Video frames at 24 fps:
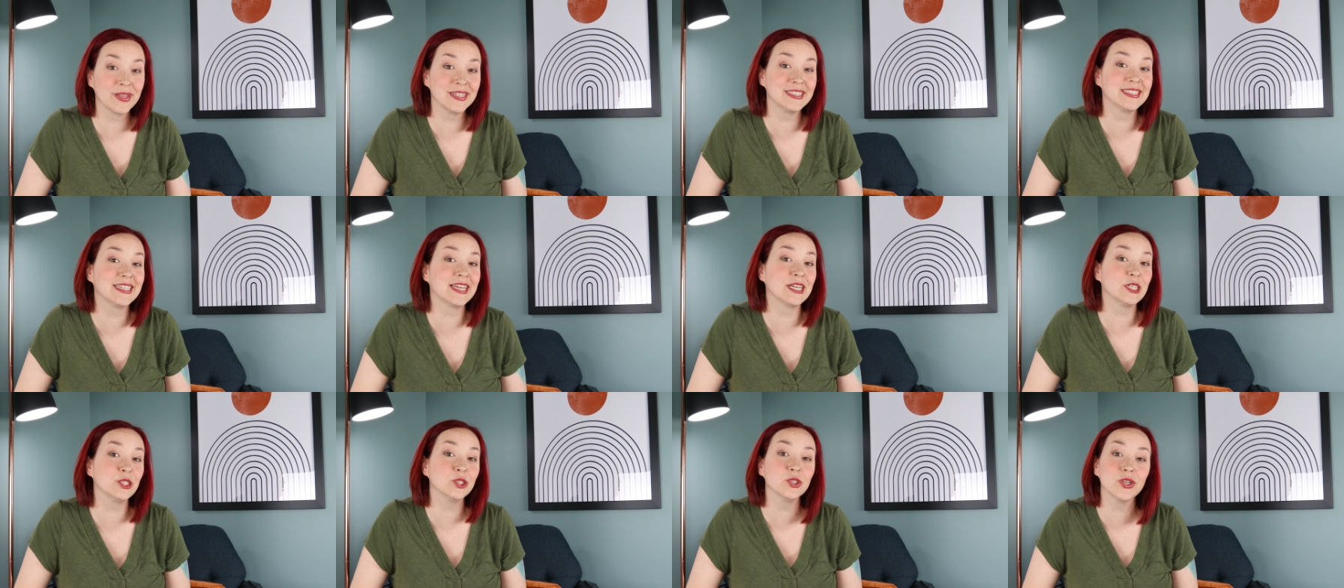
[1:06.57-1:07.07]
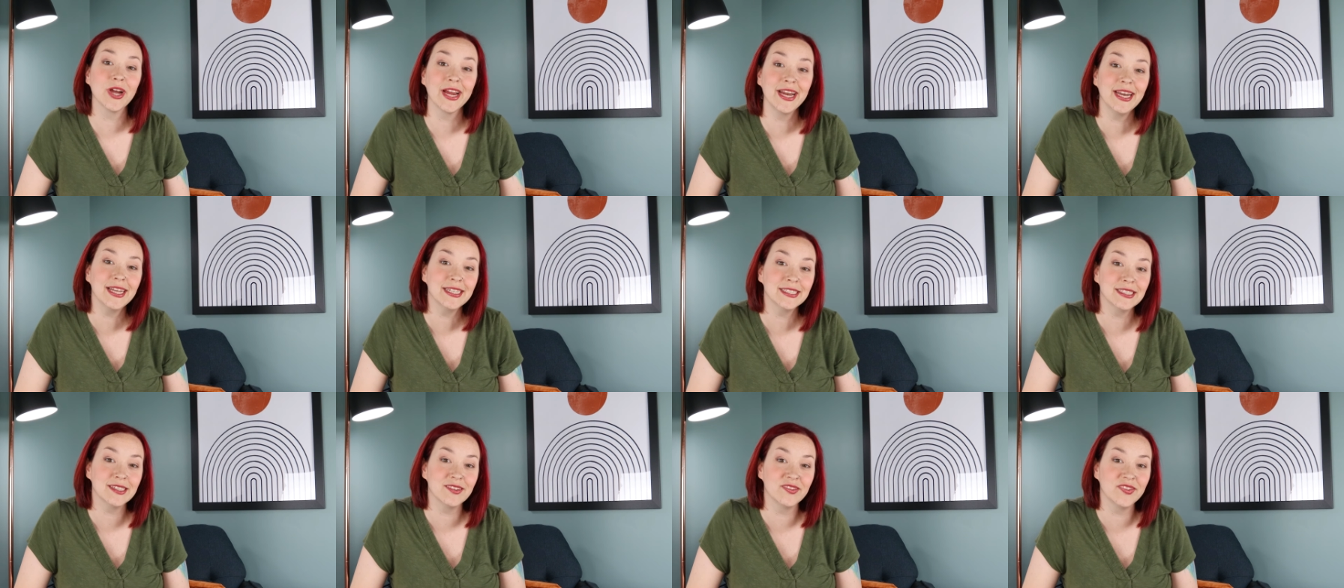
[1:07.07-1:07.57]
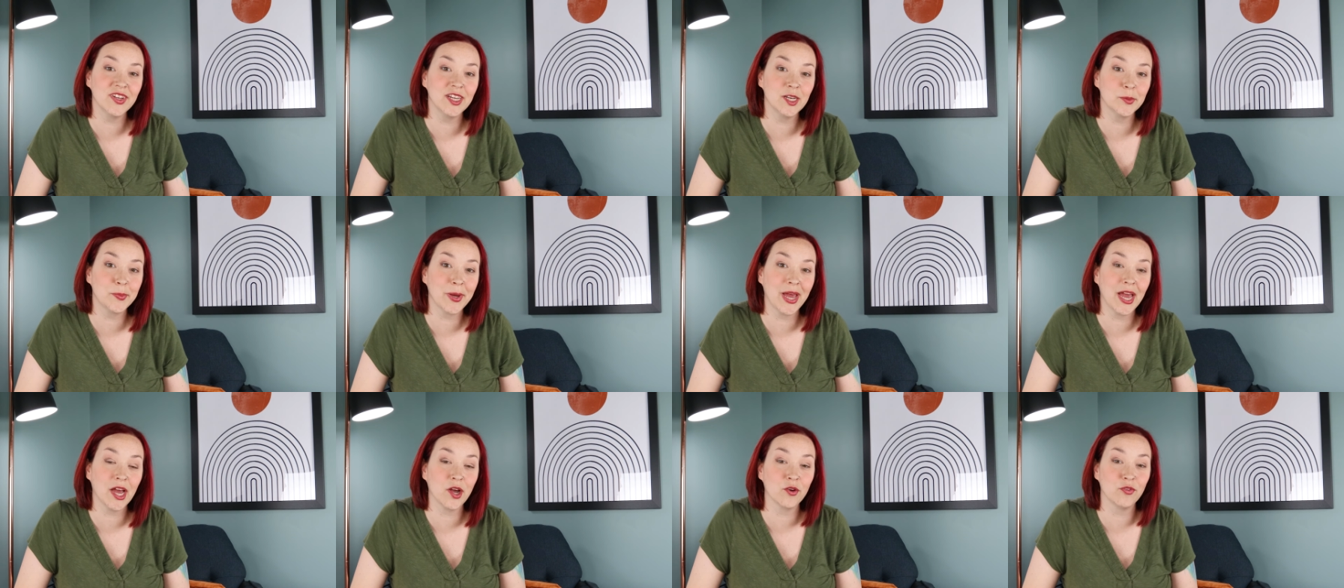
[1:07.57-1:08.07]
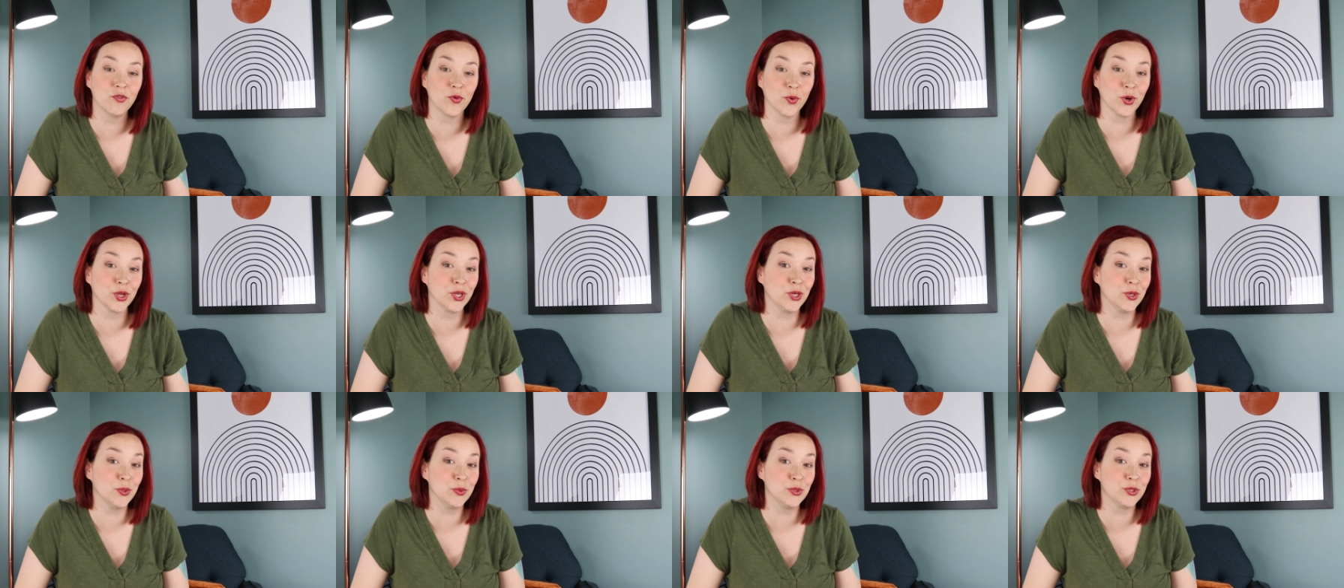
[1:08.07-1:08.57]
plus get trainings and feedback for
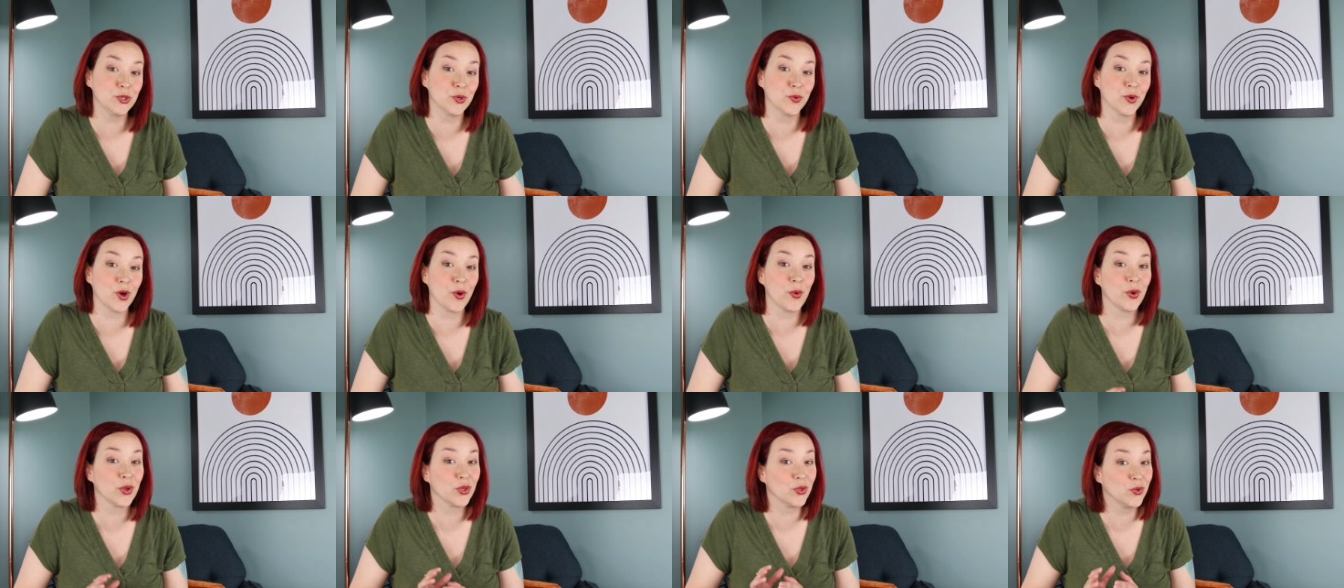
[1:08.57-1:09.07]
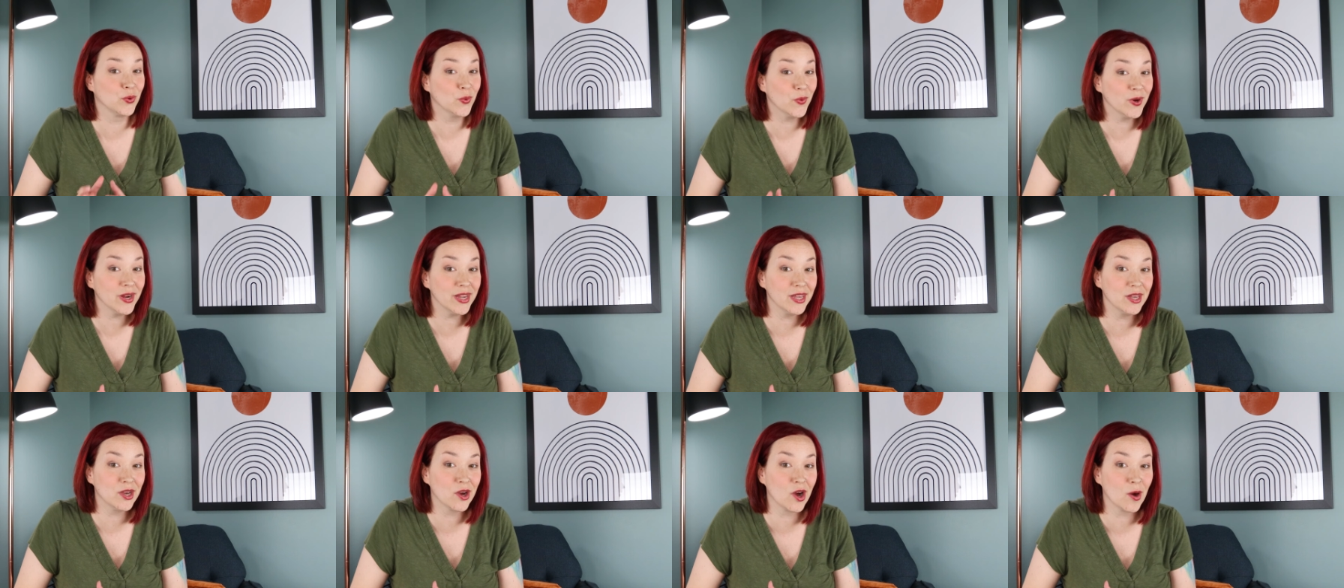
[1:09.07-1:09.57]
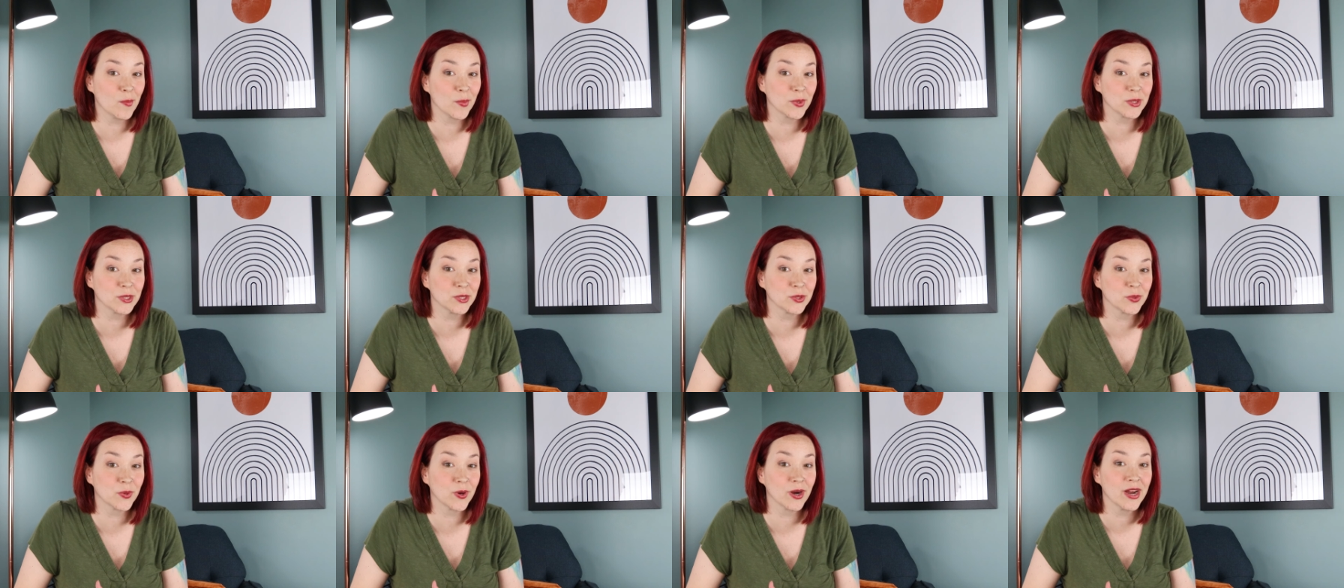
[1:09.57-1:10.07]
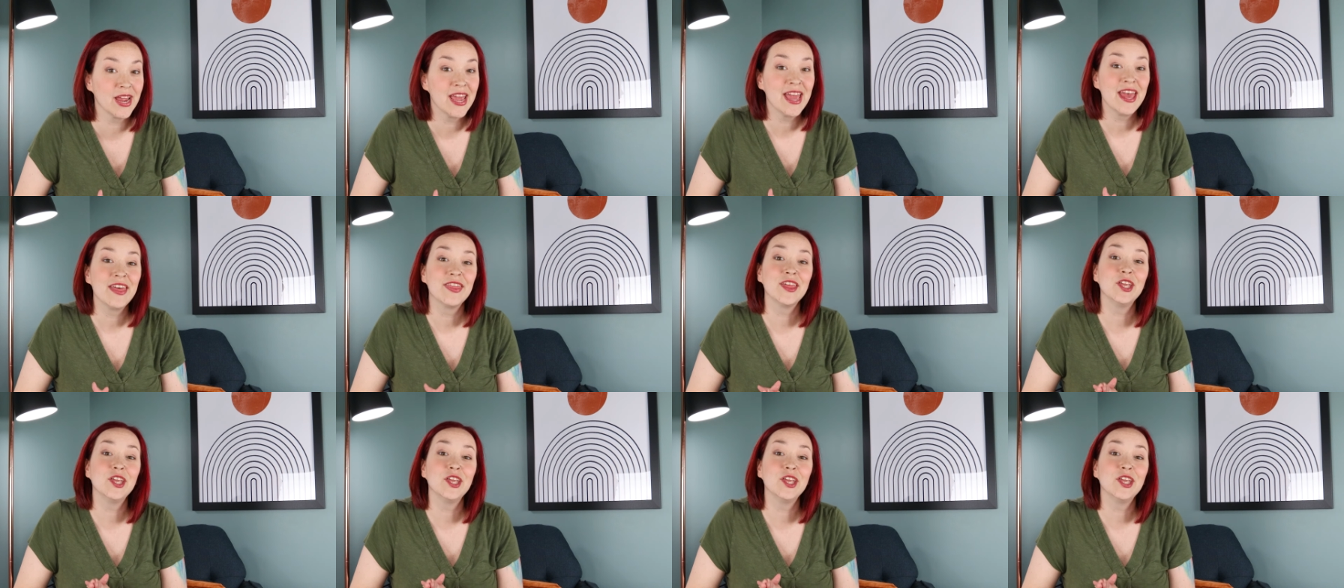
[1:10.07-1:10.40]
you to grow your e-commerce store,